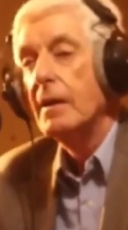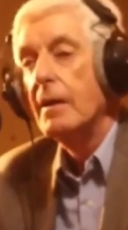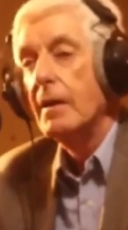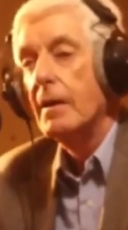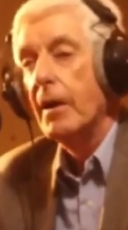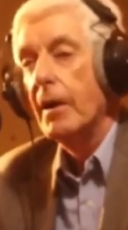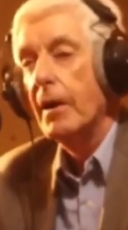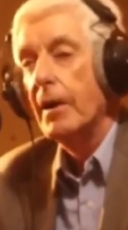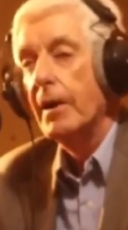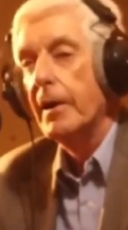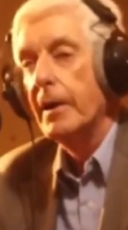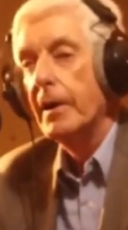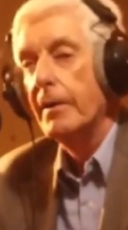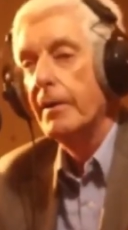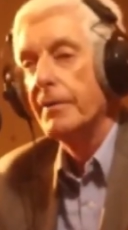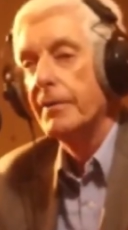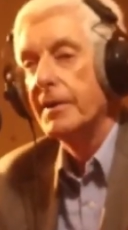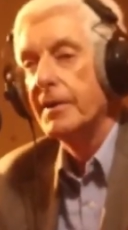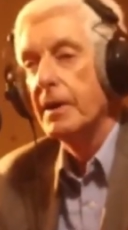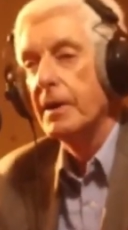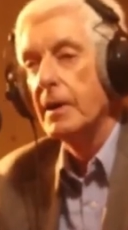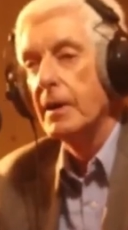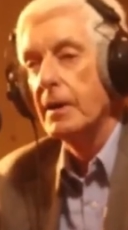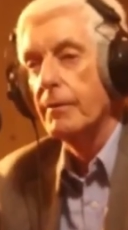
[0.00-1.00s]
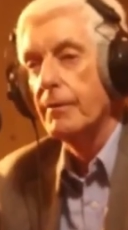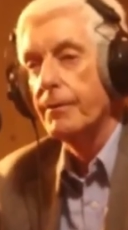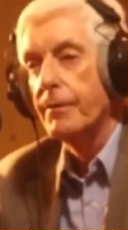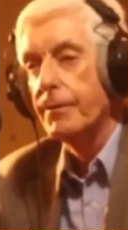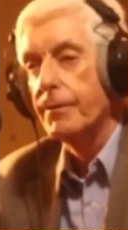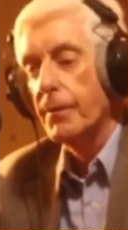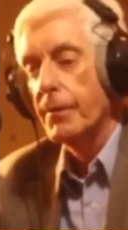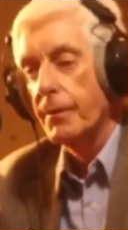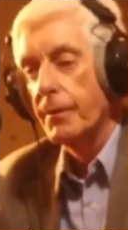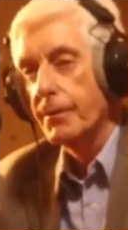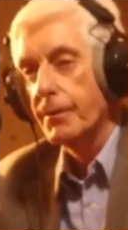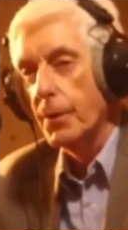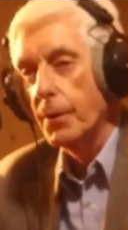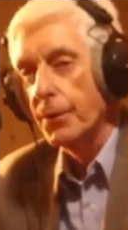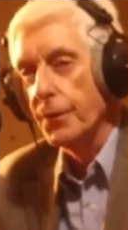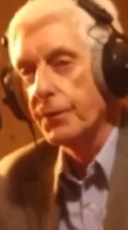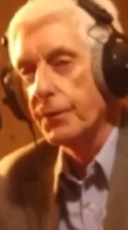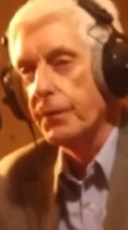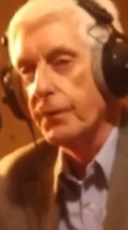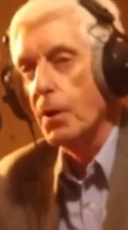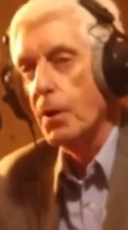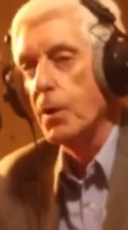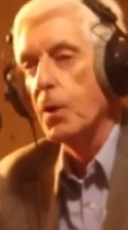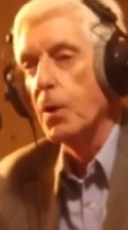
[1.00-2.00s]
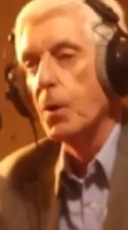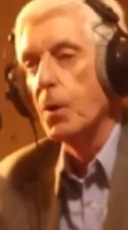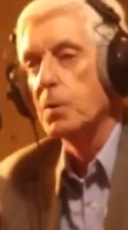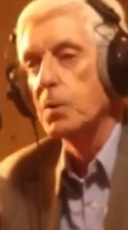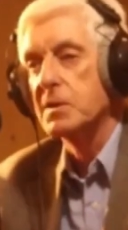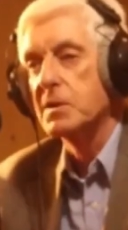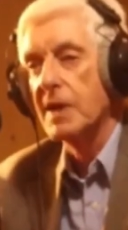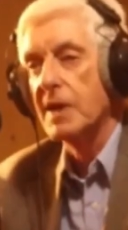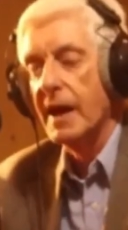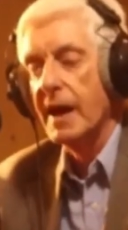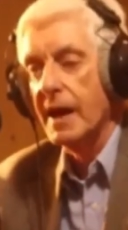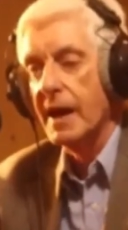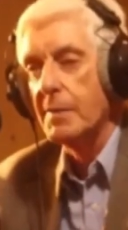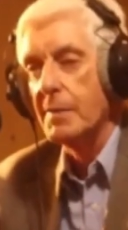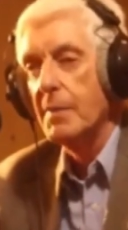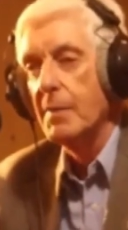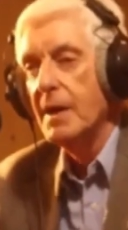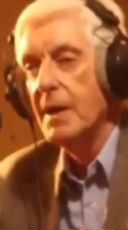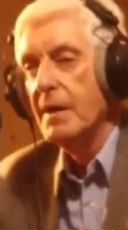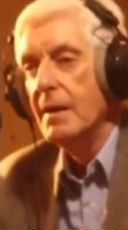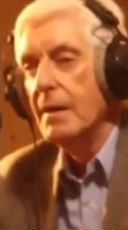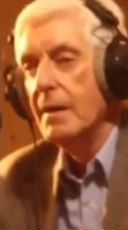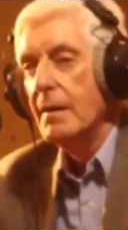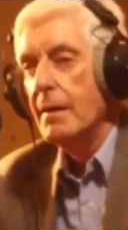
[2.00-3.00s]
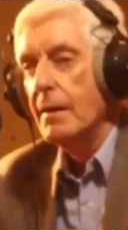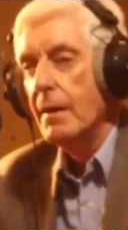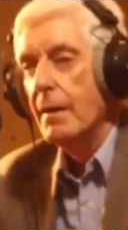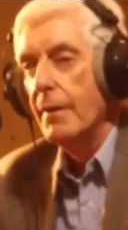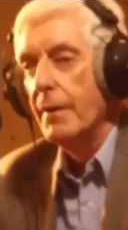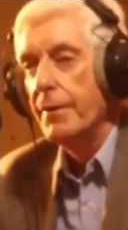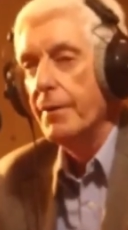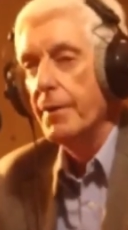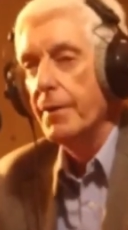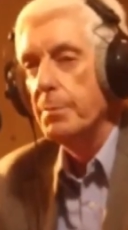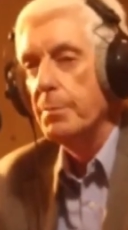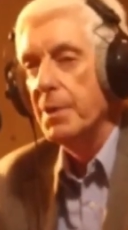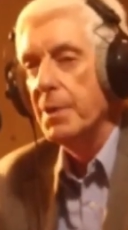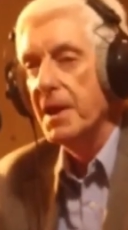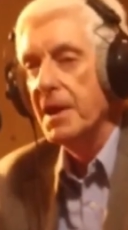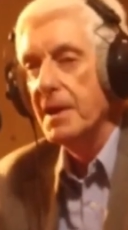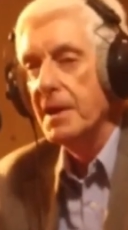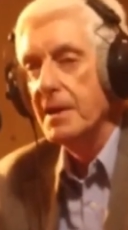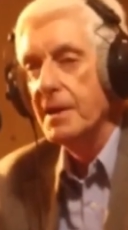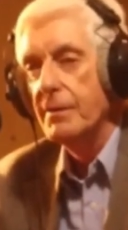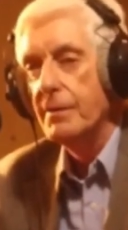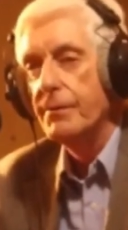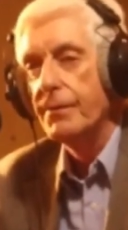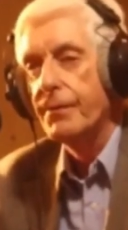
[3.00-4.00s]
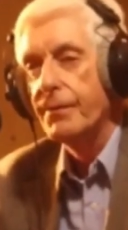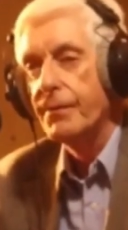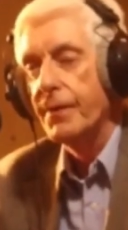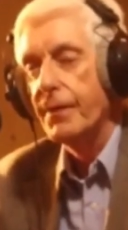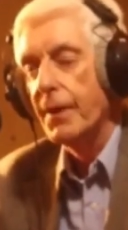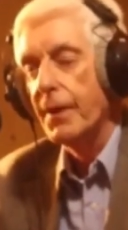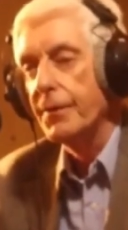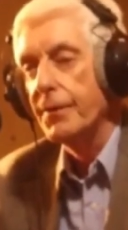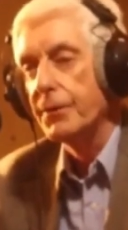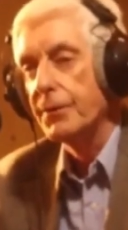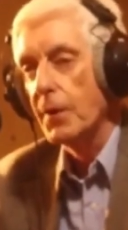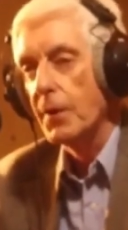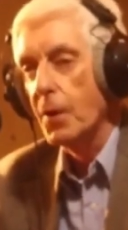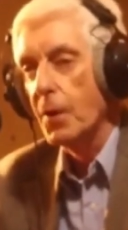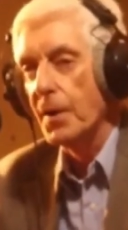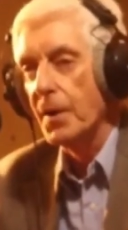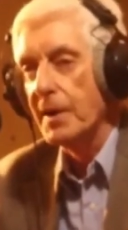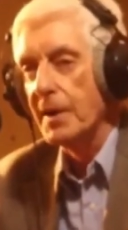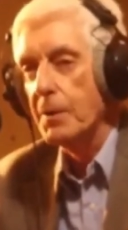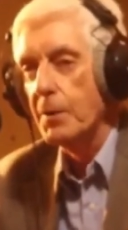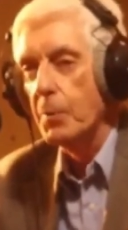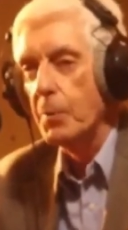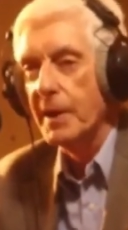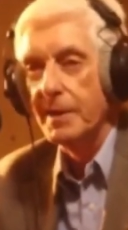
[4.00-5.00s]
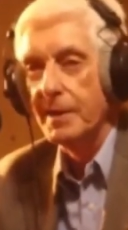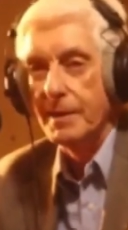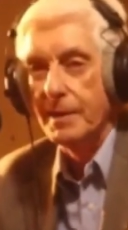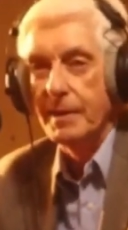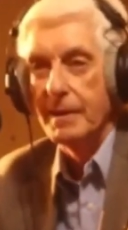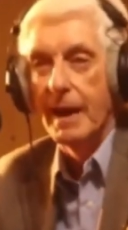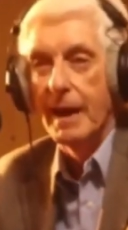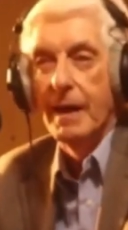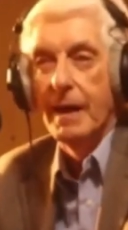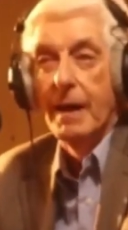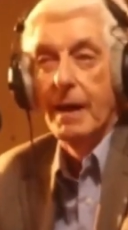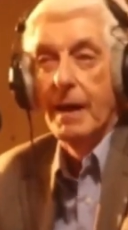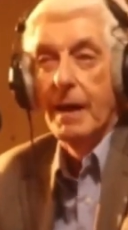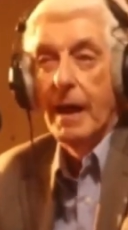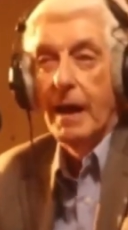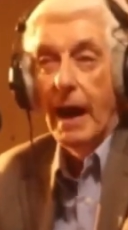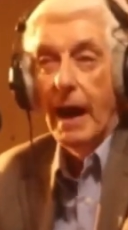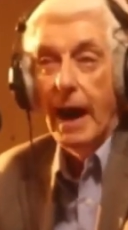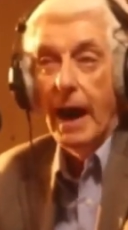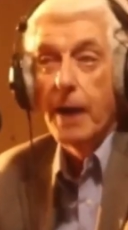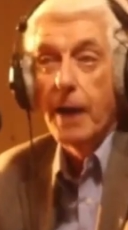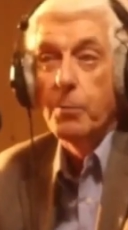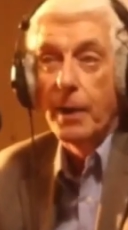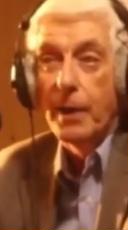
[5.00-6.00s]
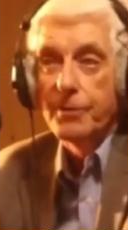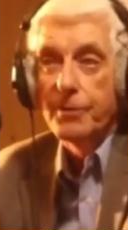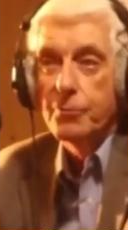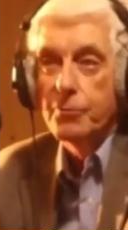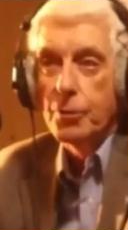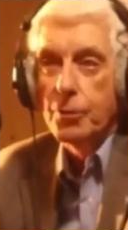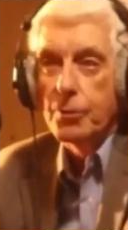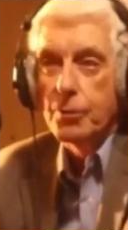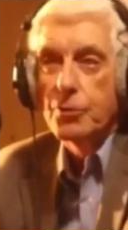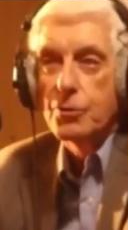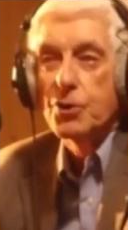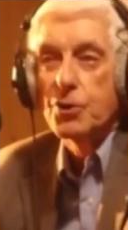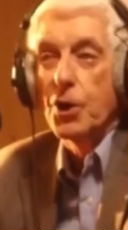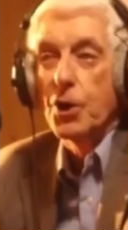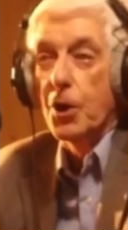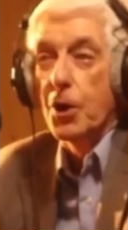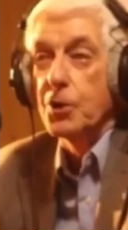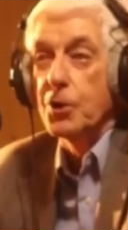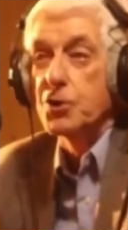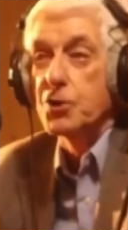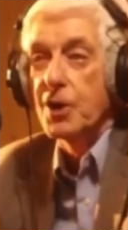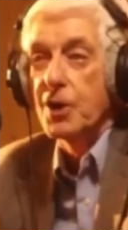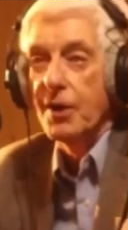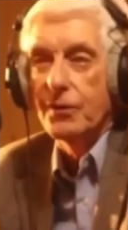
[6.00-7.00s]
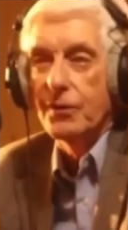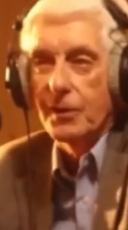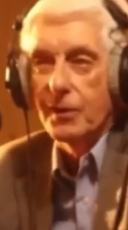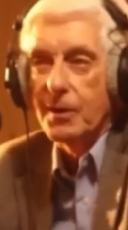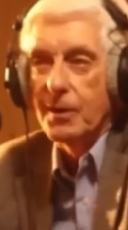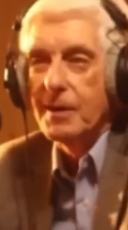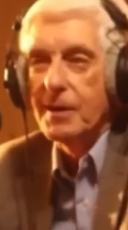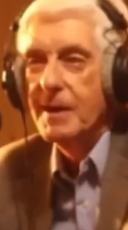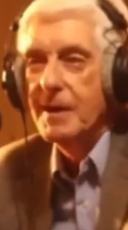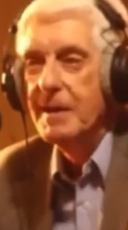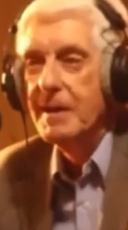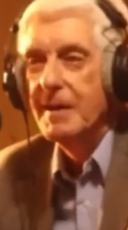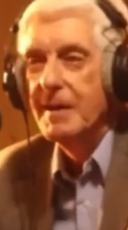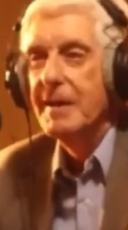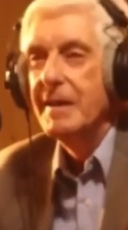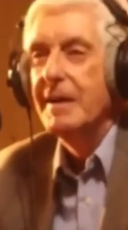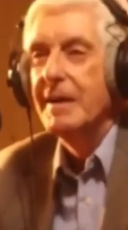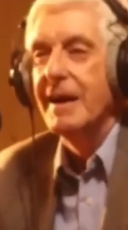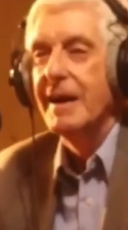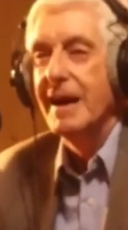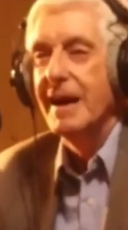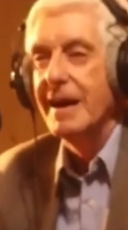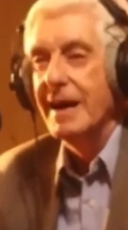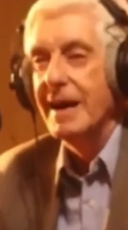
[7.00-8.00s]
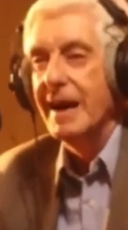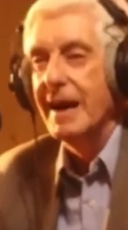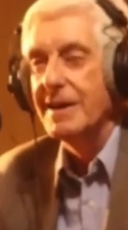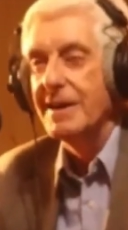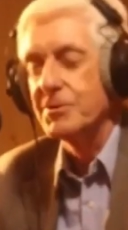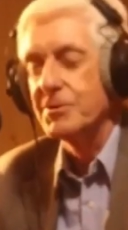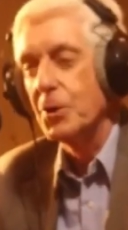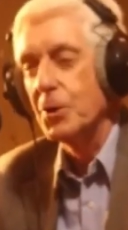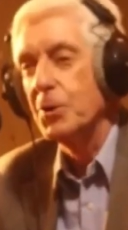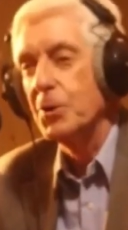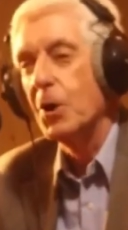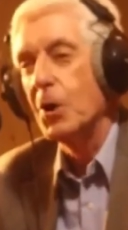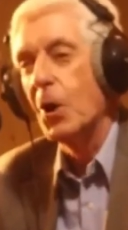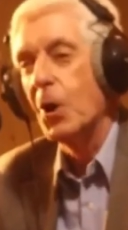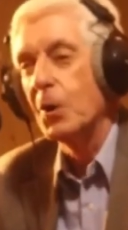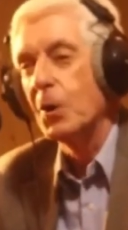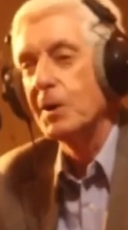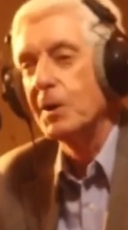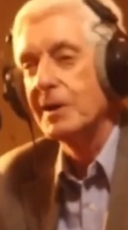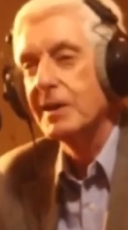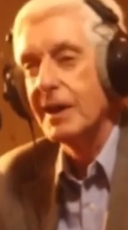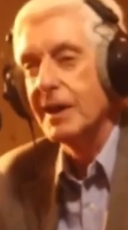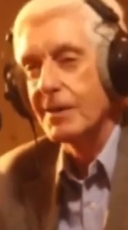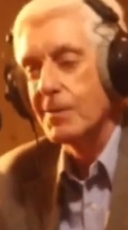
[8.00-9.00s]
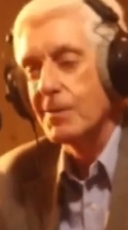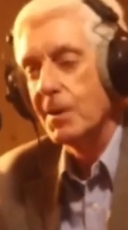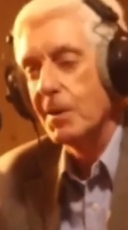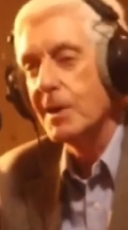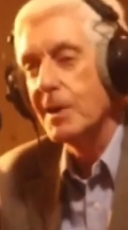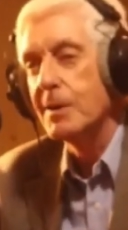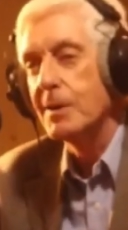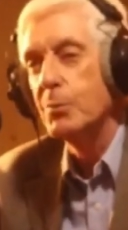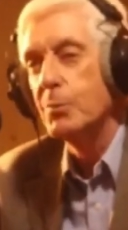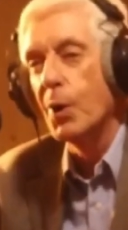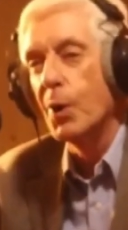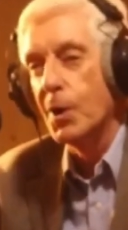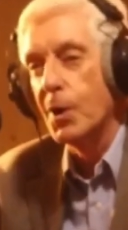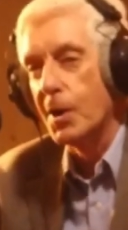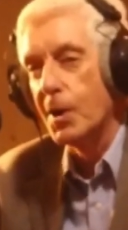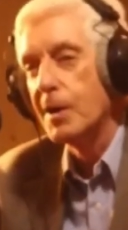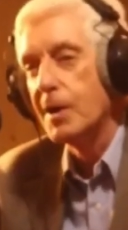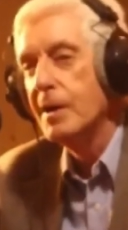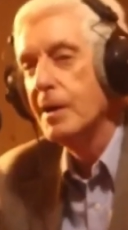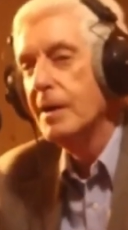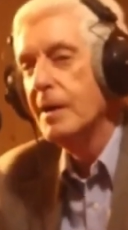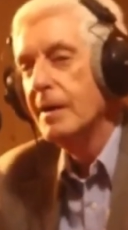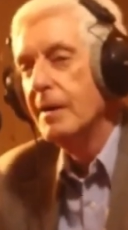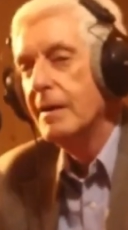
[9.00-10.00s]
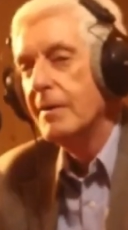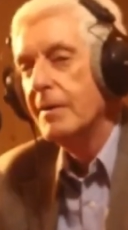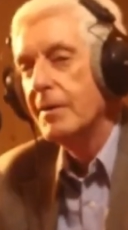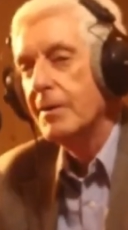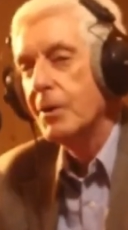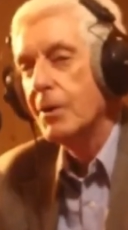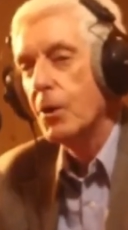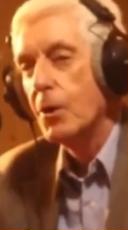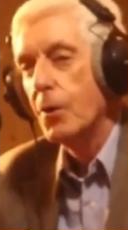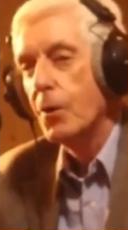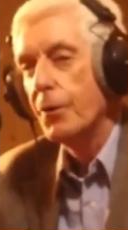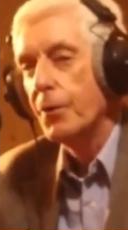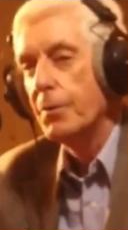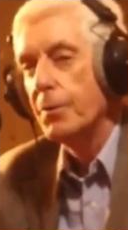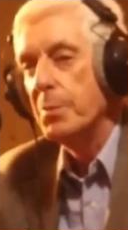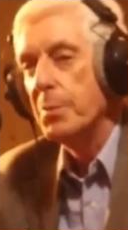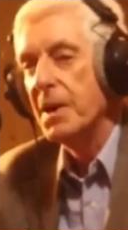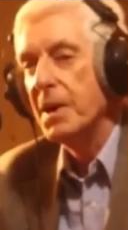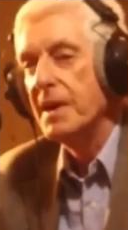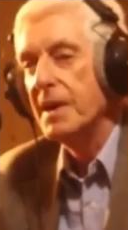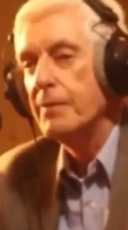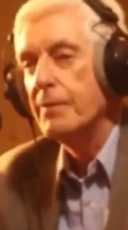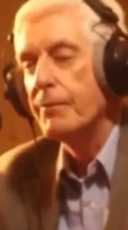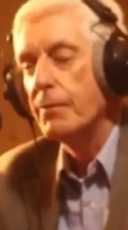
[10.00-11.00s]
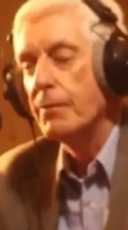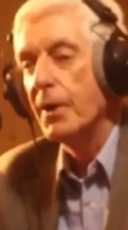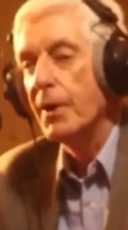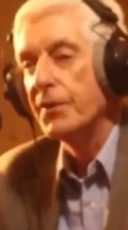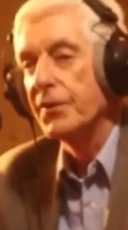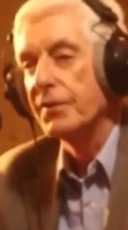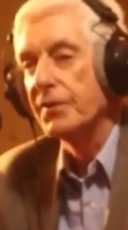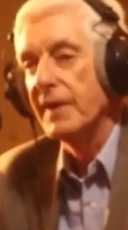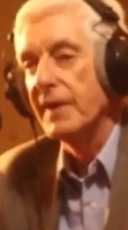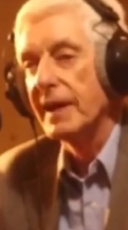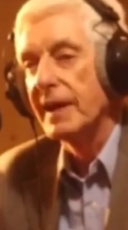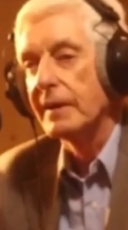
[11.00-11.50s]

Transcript: And of course, for a long time, the belief, certainly when I went to church as a young Catholic boy, the belief was that